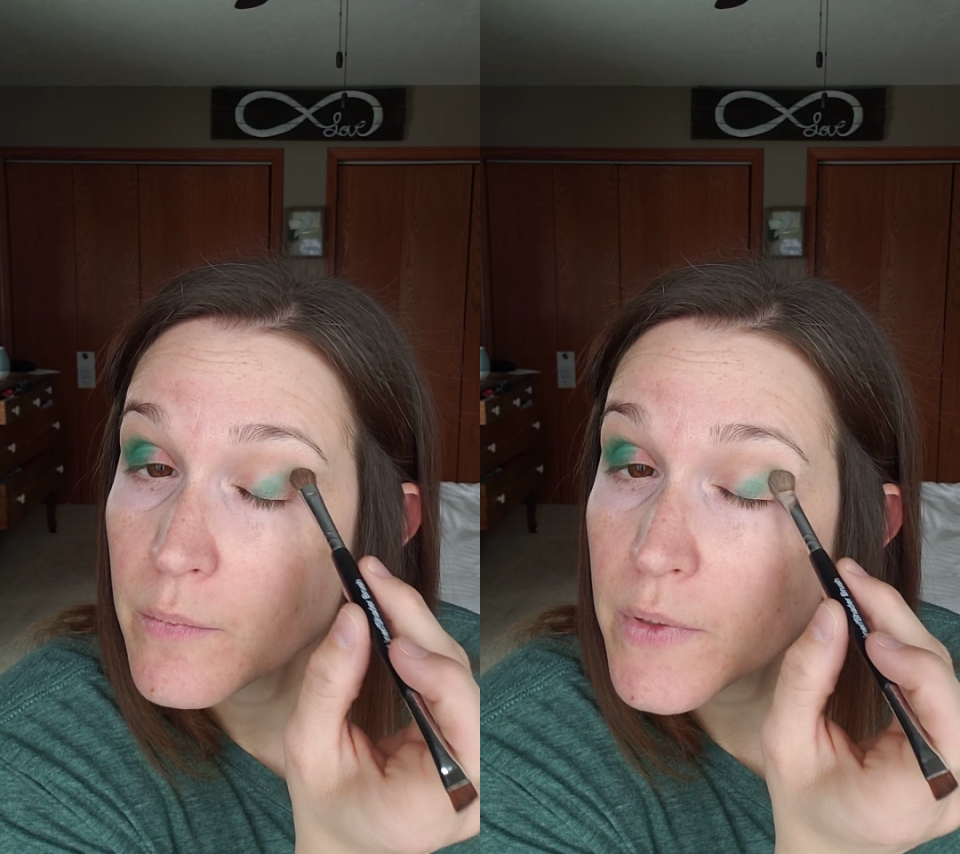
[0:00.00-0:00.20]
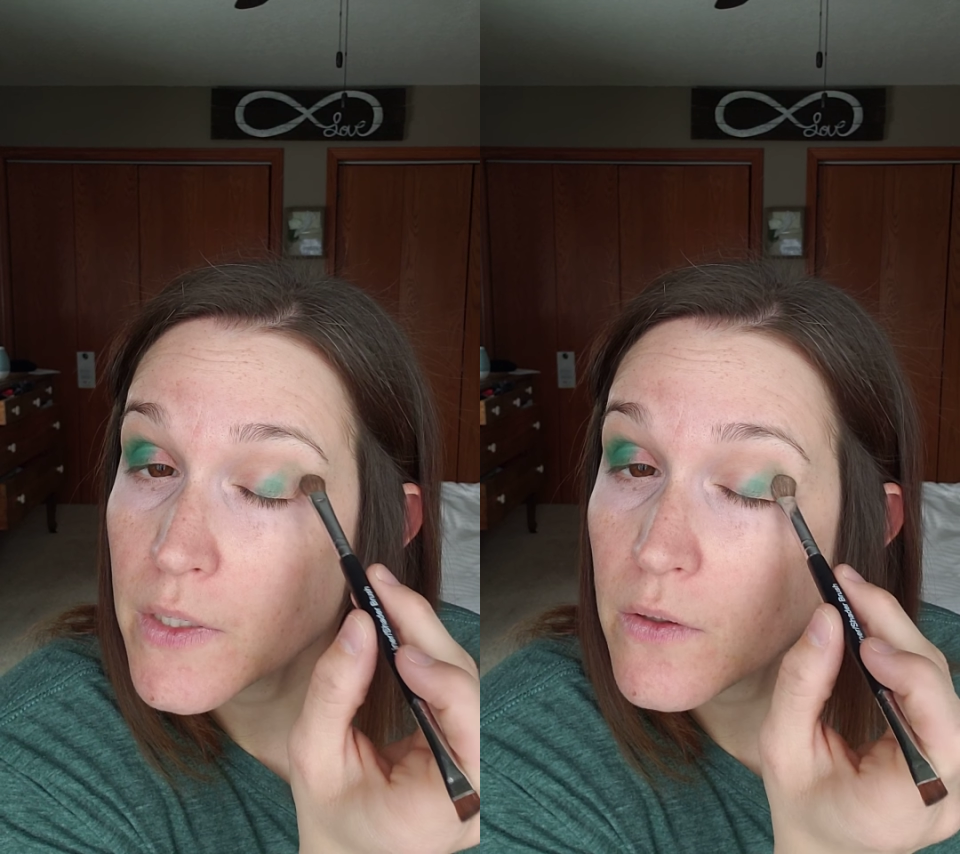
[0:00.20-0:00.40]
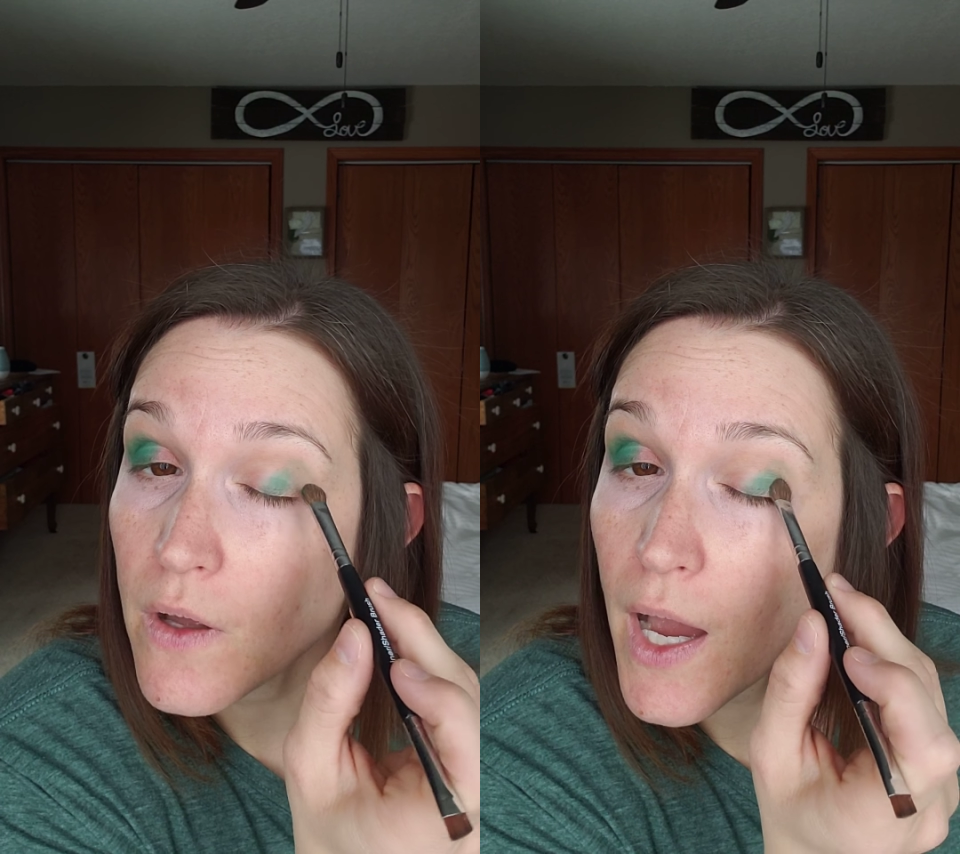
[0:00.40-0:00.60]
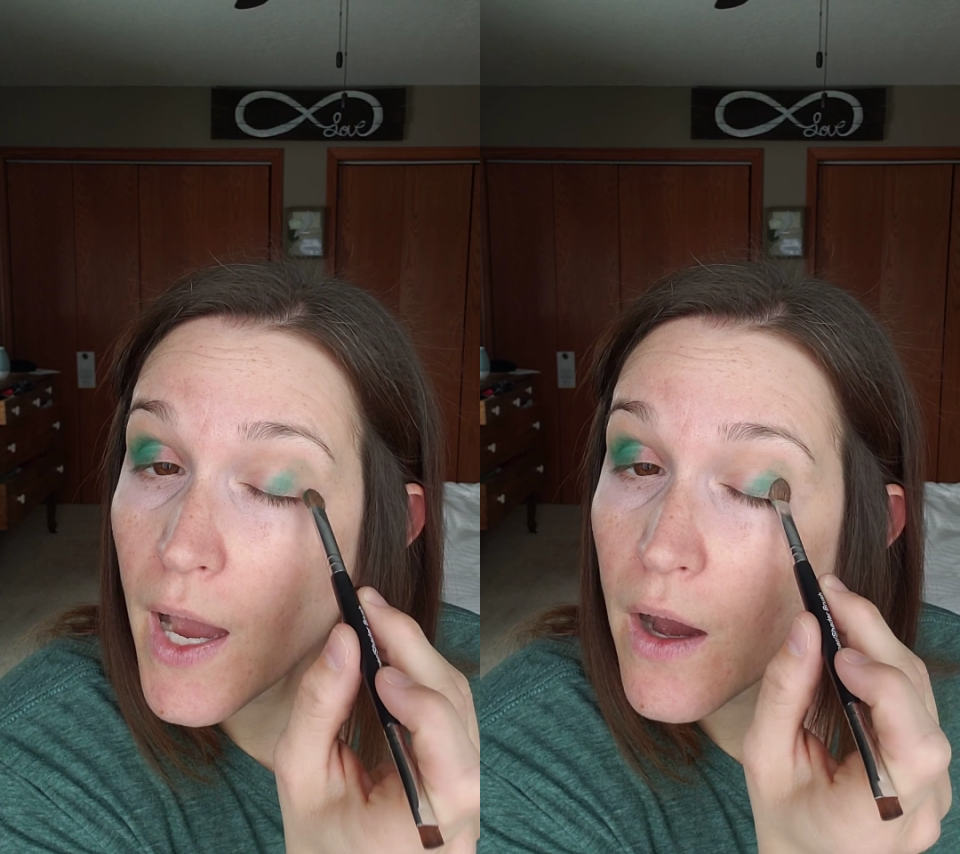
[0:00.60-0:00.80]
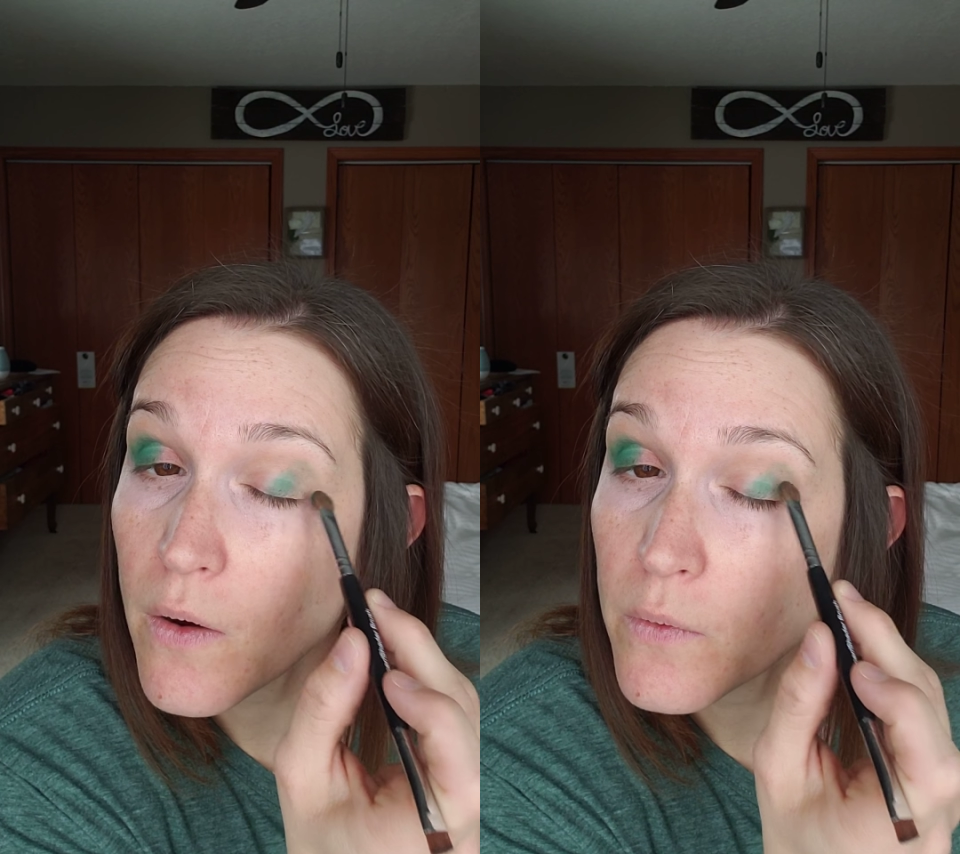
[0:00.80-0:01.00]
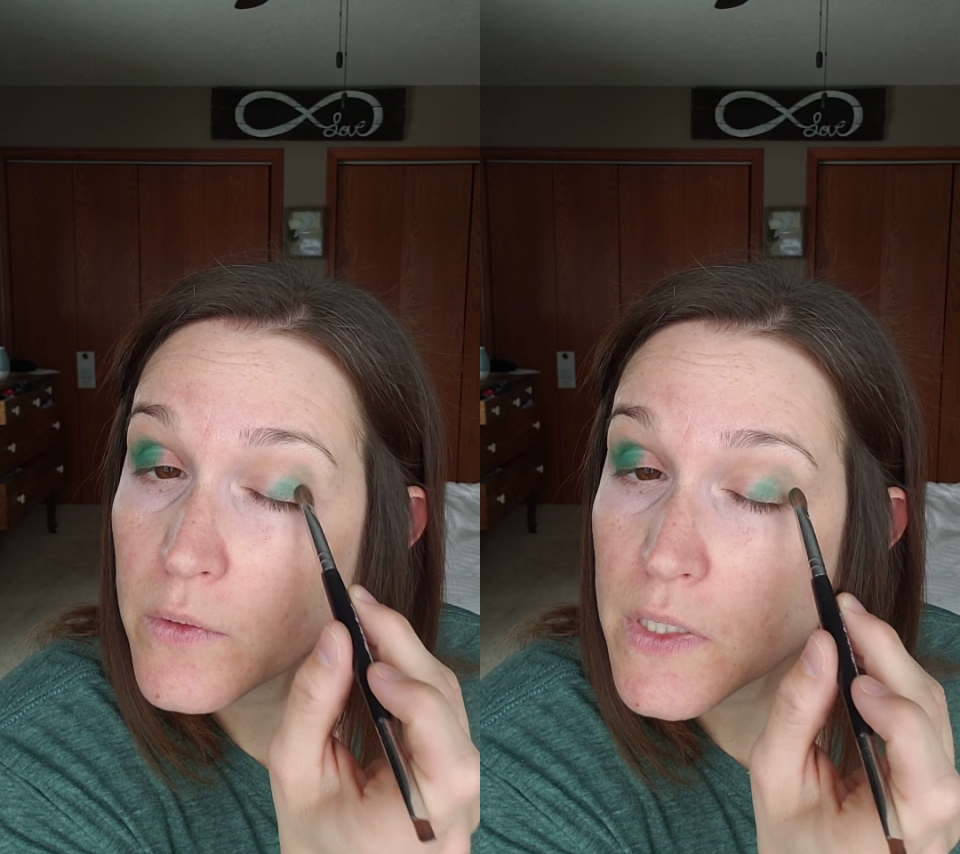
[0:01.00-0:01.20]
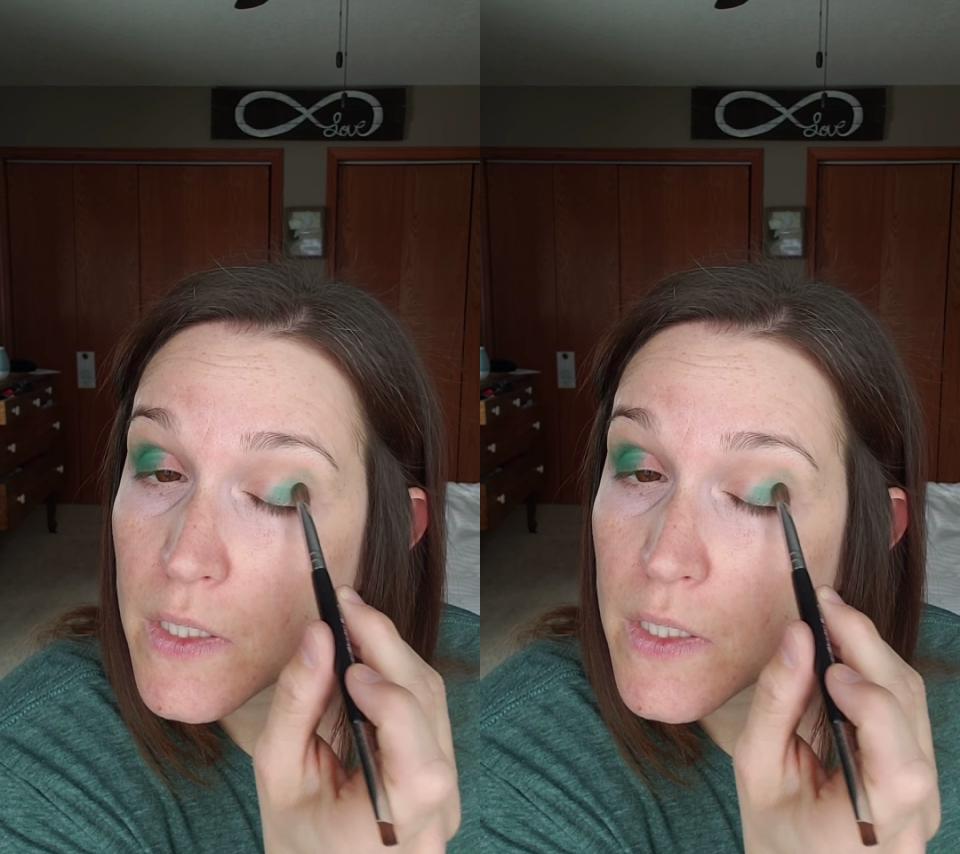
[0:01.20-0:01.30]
middle out.